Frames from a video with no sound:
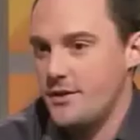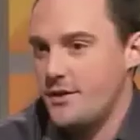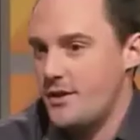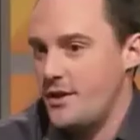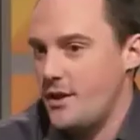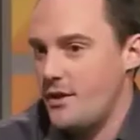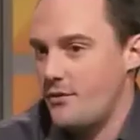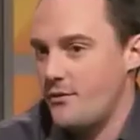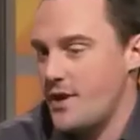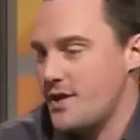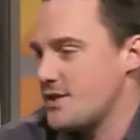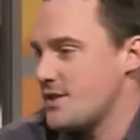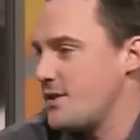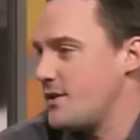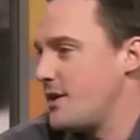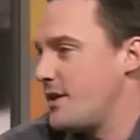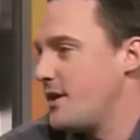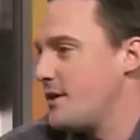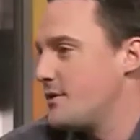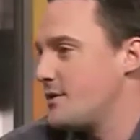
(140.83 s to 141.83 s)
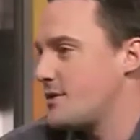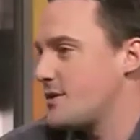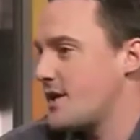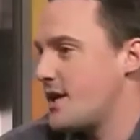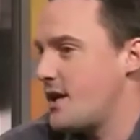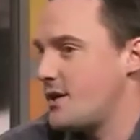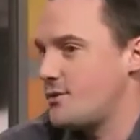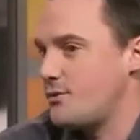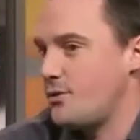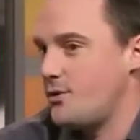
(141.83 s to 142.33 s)
the rest of the year's
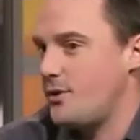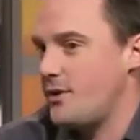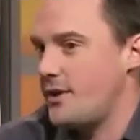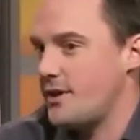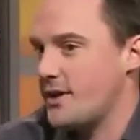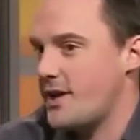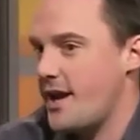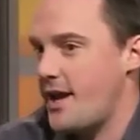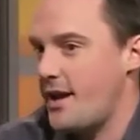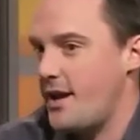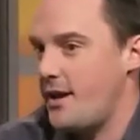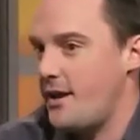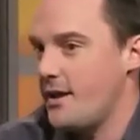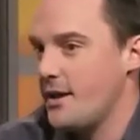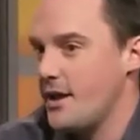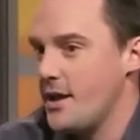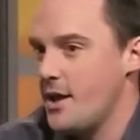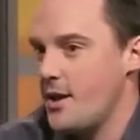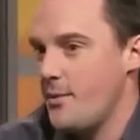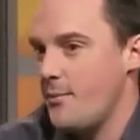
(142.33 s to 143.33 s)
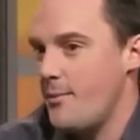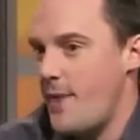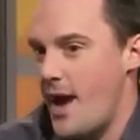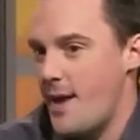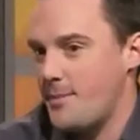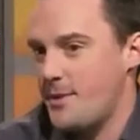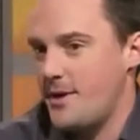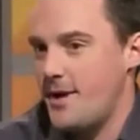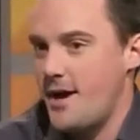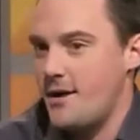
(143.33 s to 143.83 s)
schedule and kind of
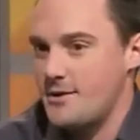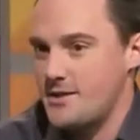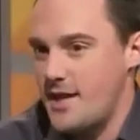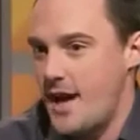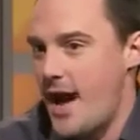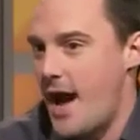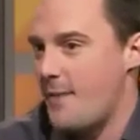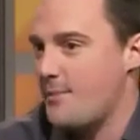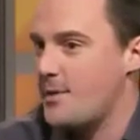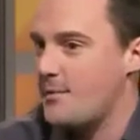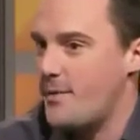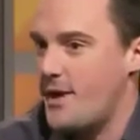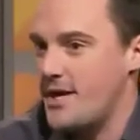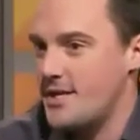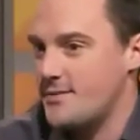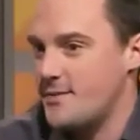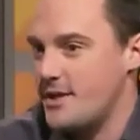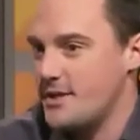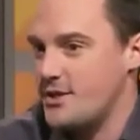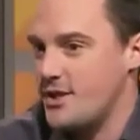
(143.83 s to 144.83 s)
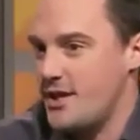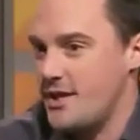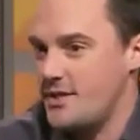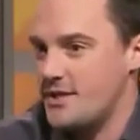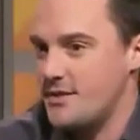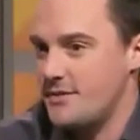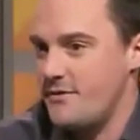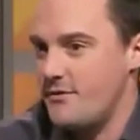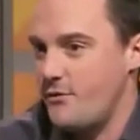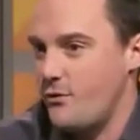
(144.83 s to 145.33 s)
mapped it out to optimize my
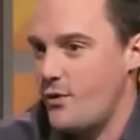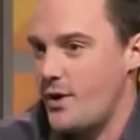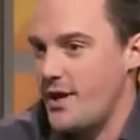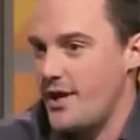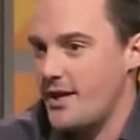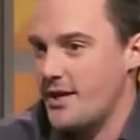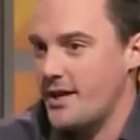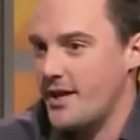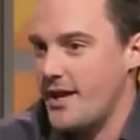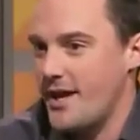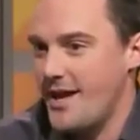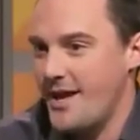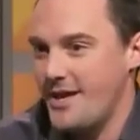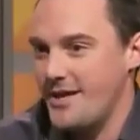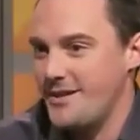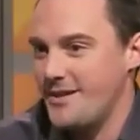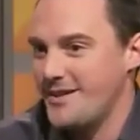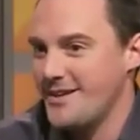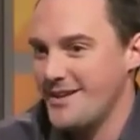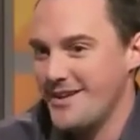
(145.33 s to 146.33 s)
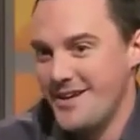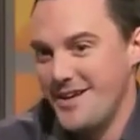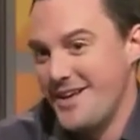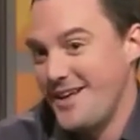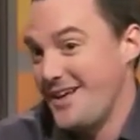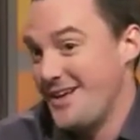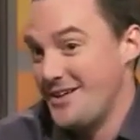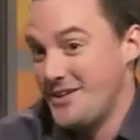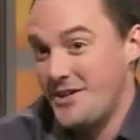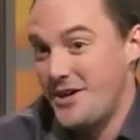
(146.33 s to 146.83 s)
chances of winning. And
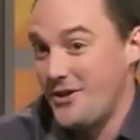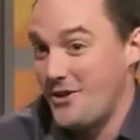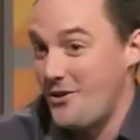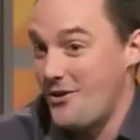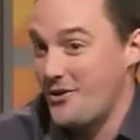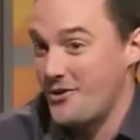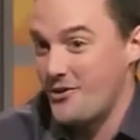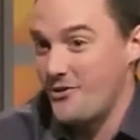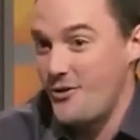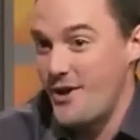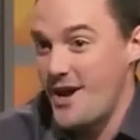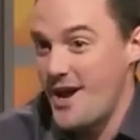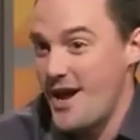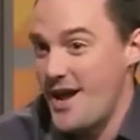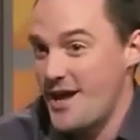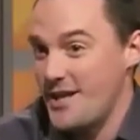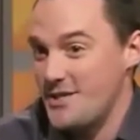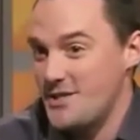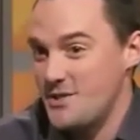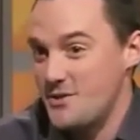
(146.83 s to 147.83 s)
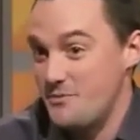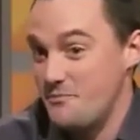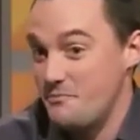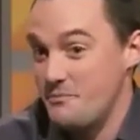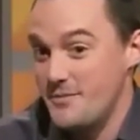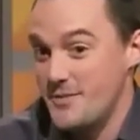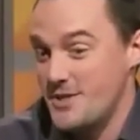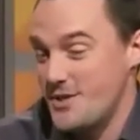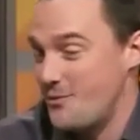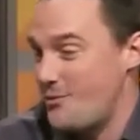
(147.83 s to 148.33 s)
along the way, I had some
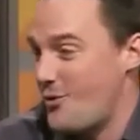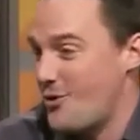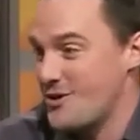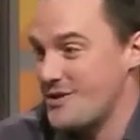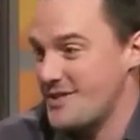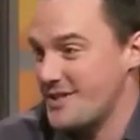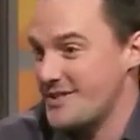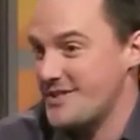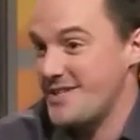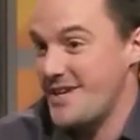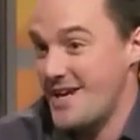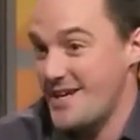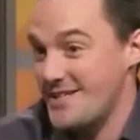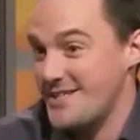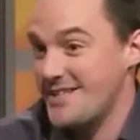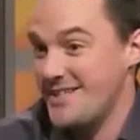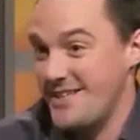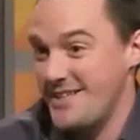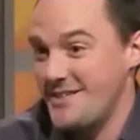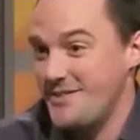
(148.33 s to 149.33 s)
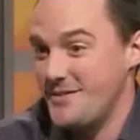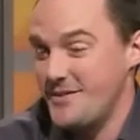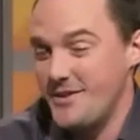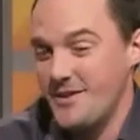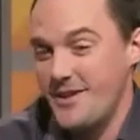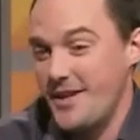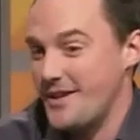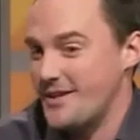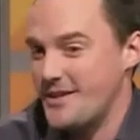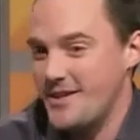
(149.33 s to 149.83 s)
more success, and
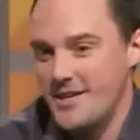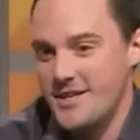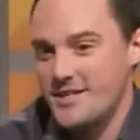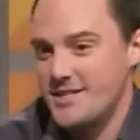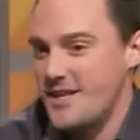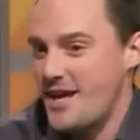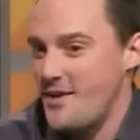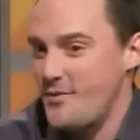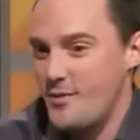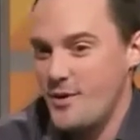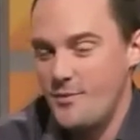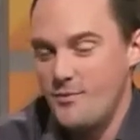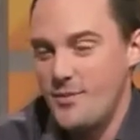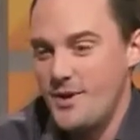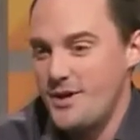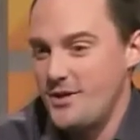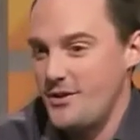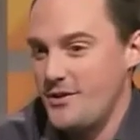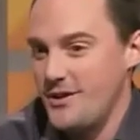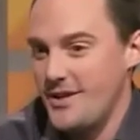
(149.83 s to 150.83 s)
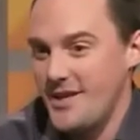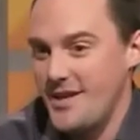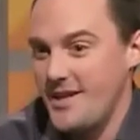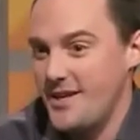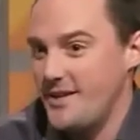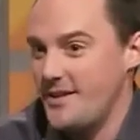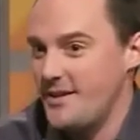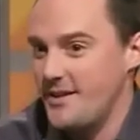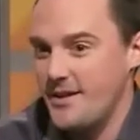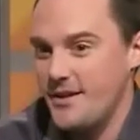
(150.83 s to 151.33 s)
the excitement built,
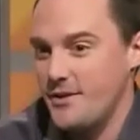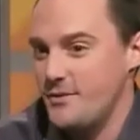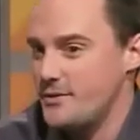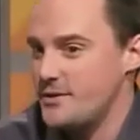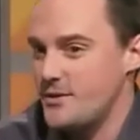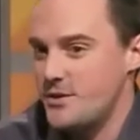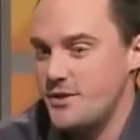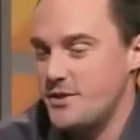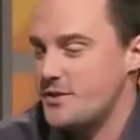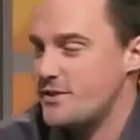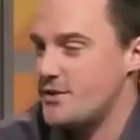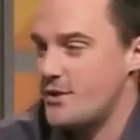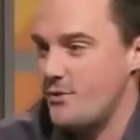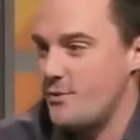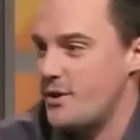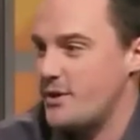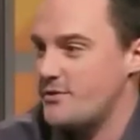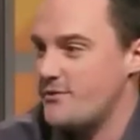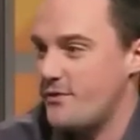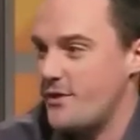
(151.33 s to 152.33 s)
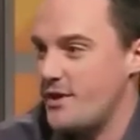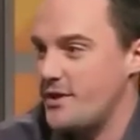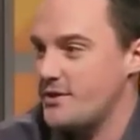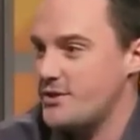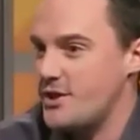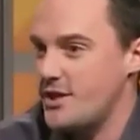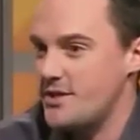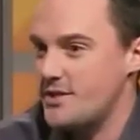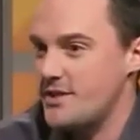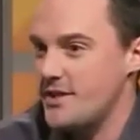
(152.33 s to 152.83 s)
and it was just so much fun
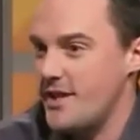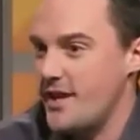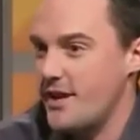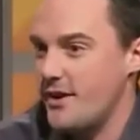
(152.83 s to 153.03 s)
chasing that